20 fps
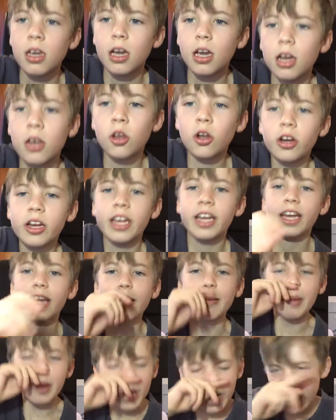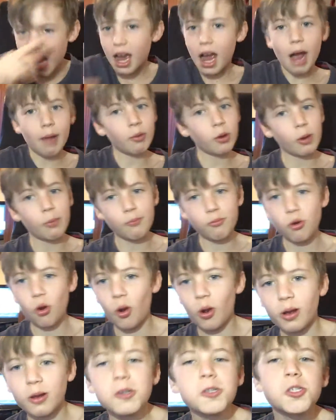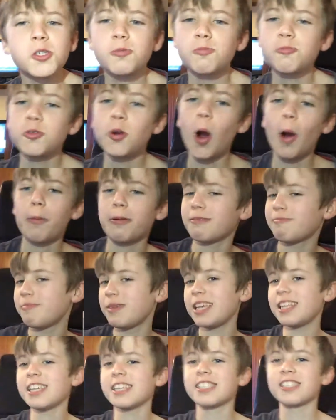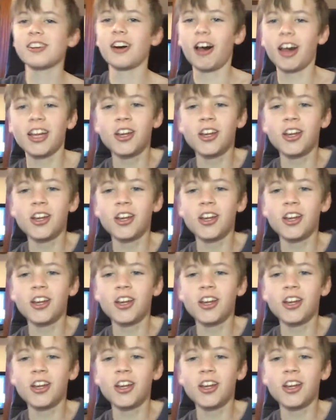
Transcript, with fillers: I'm not kidding I'm gonna put, proper beat this guy.